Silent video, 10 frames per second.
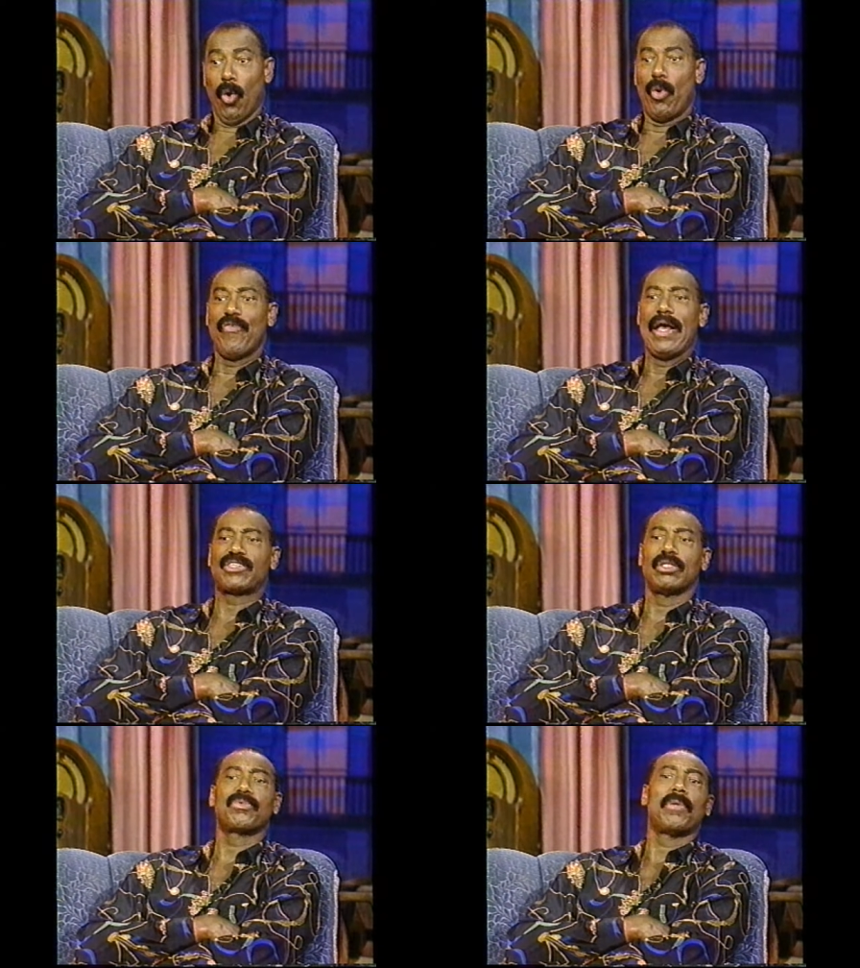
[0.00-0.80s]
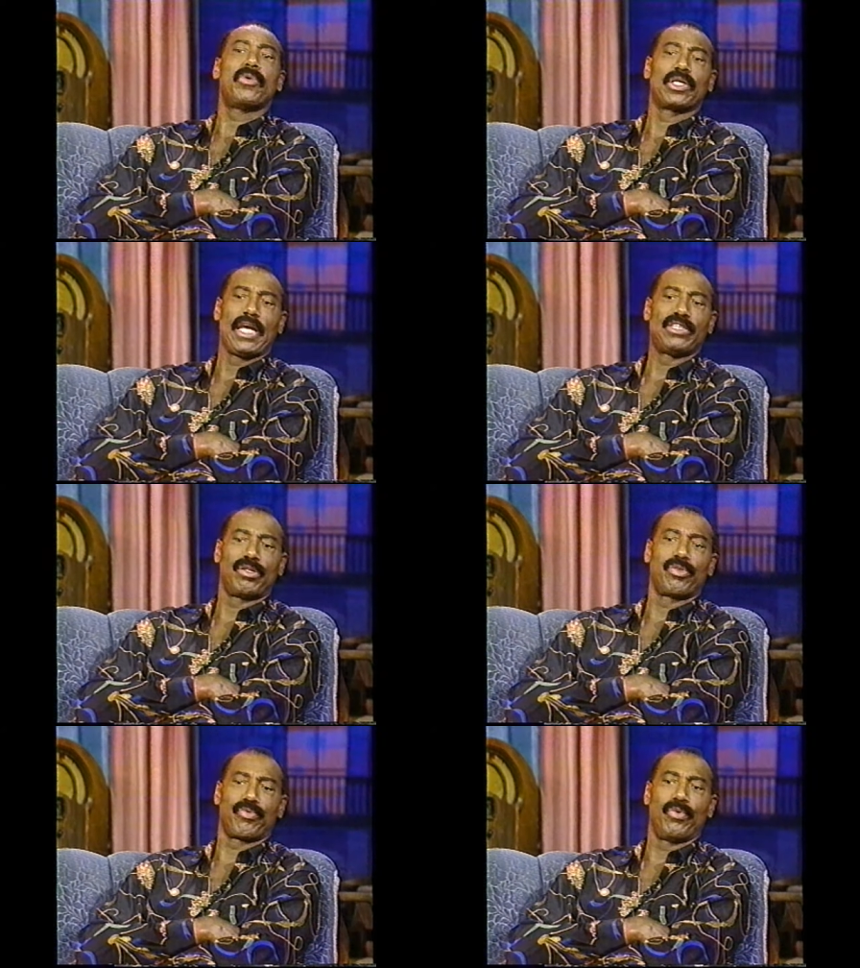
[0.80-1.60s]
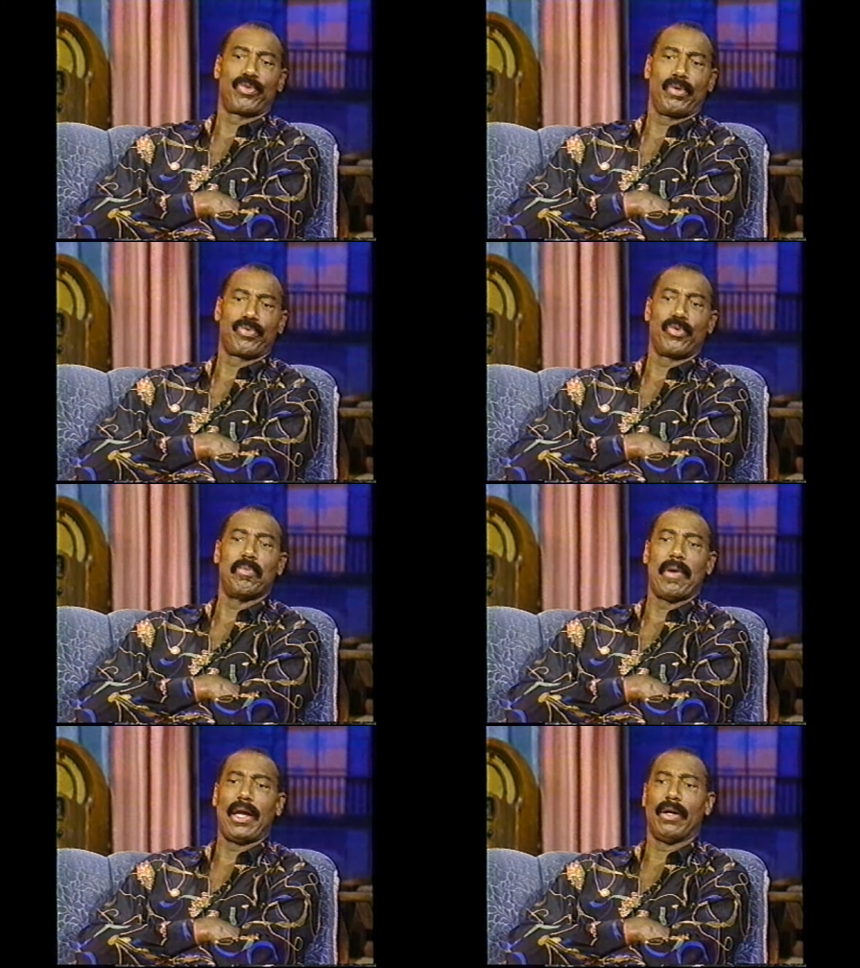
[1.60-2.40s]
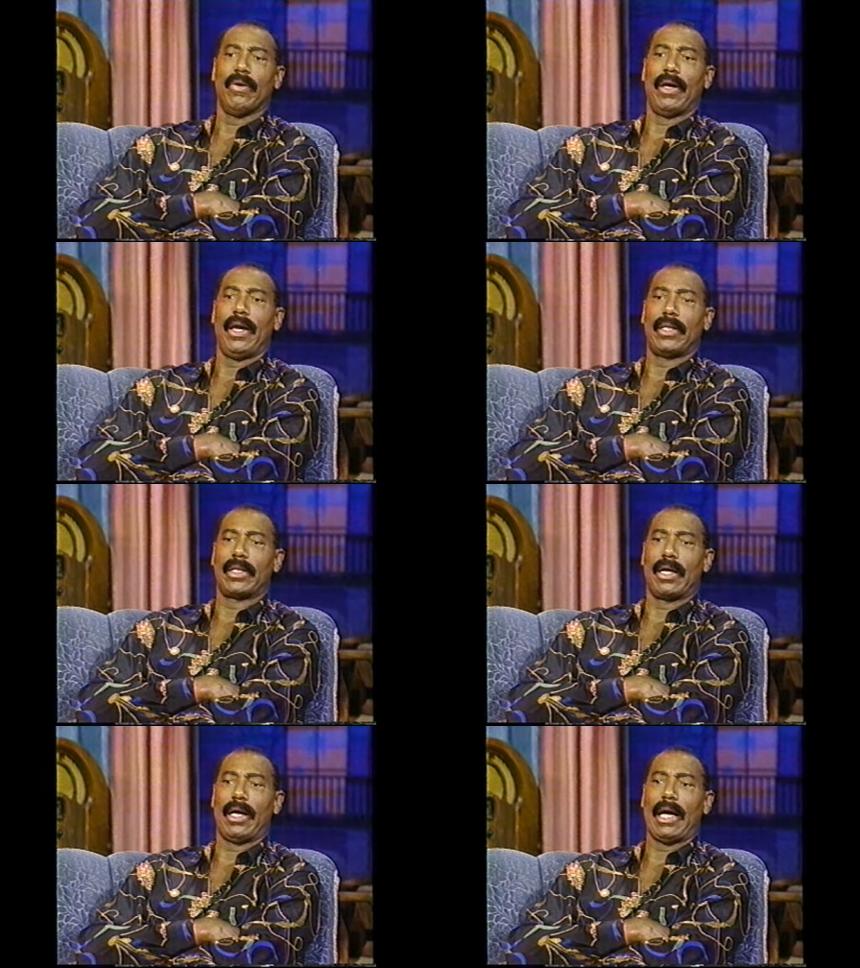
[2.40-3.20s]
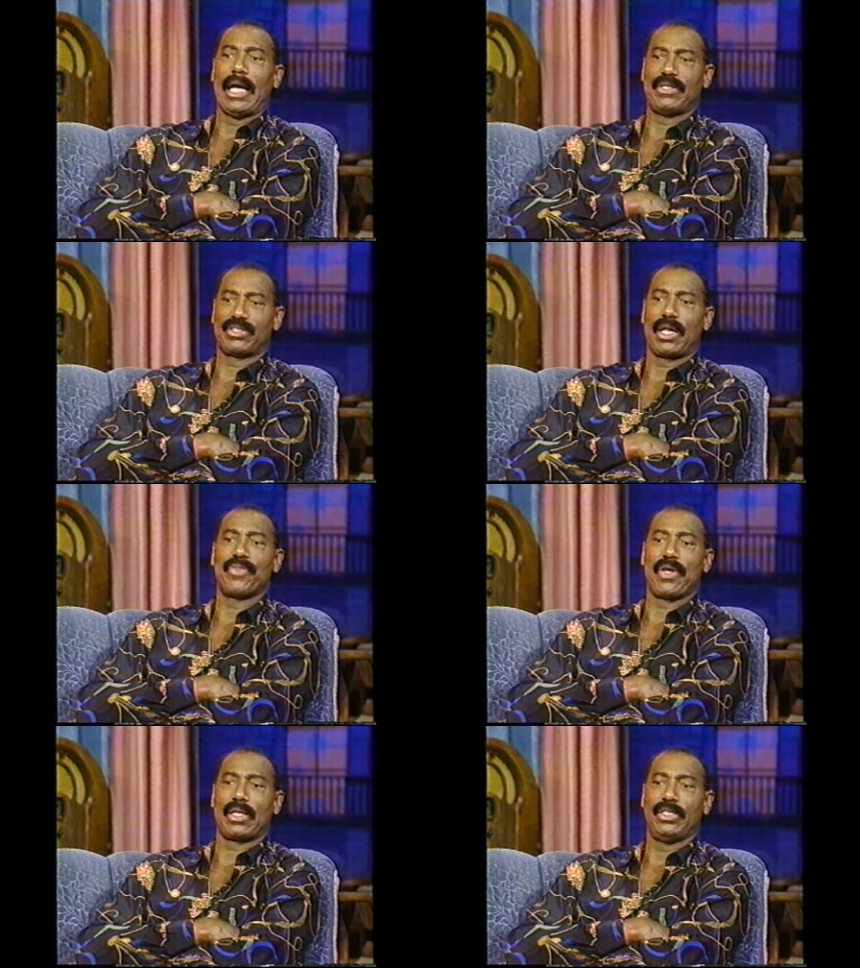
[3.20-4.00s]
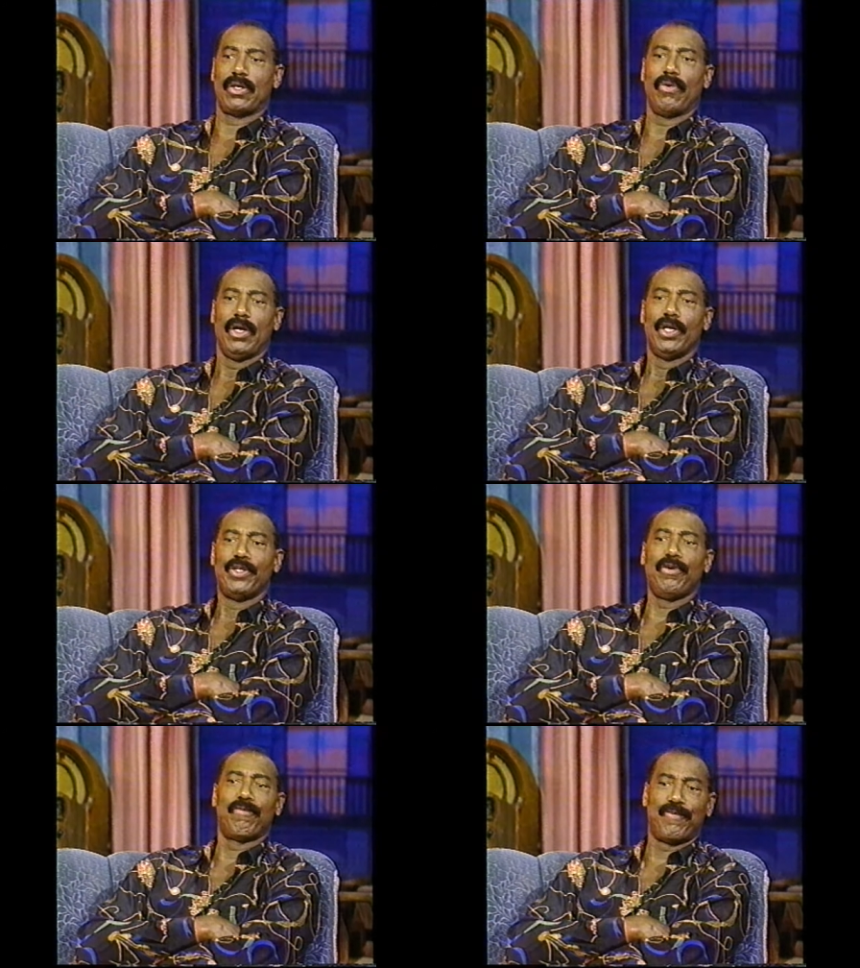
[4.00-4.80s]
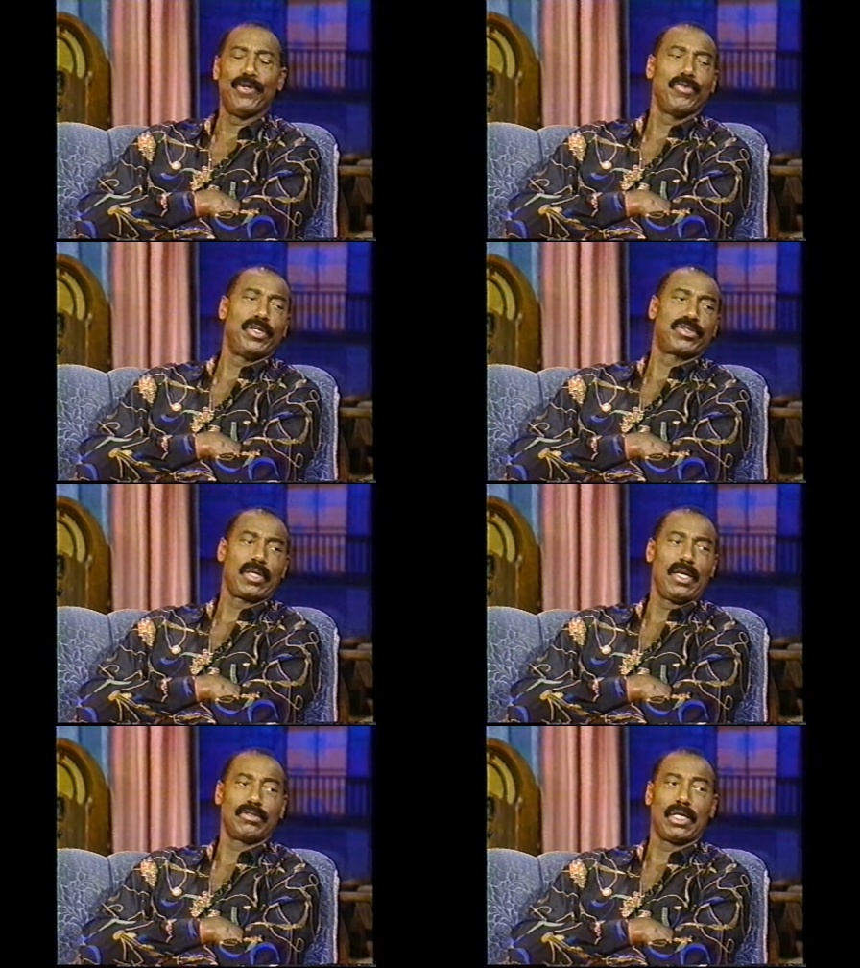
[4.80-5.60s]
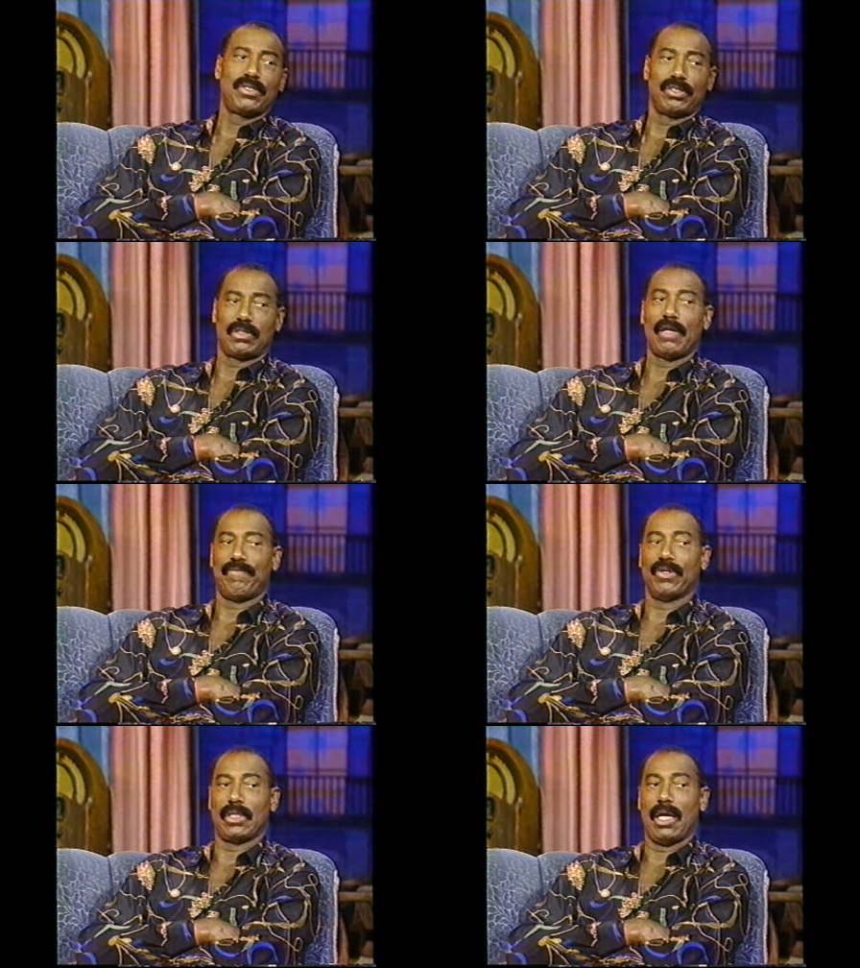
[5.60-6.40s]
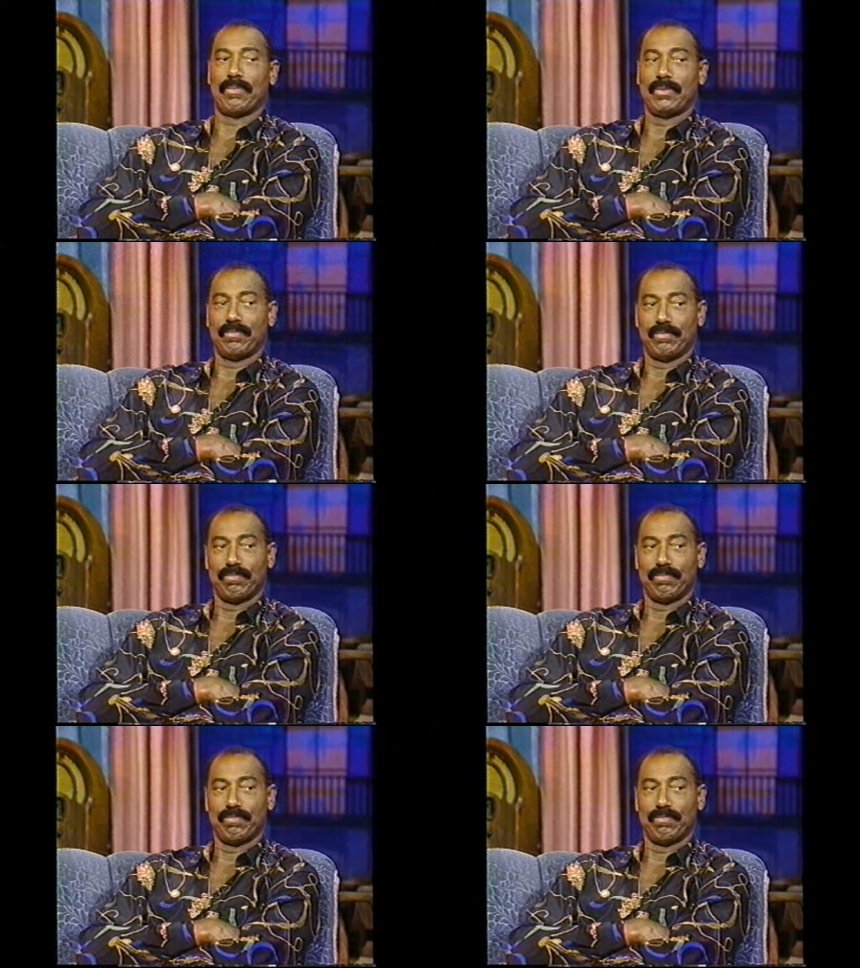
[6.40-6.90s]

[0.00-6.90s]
We've had some communication through through, through the mail, and uh, I just kind of think, you know, you feel these things. I just, I feel it happen.